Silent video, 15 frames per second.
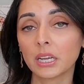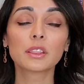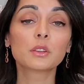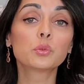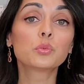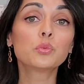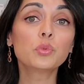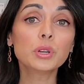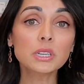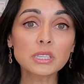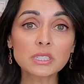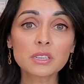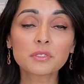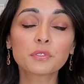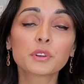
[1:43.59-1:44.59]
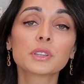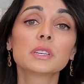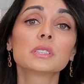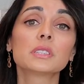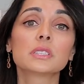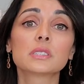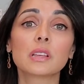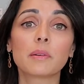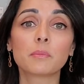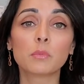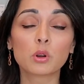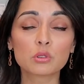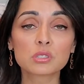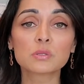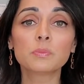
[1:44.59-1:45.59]
And the reason for this is that
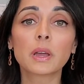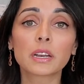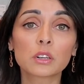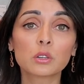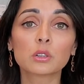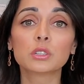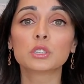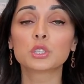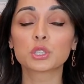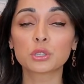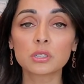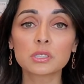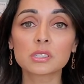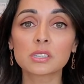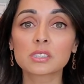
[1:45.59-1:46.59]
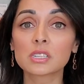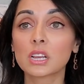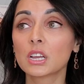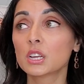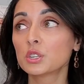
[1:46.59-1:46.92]
most medical insurances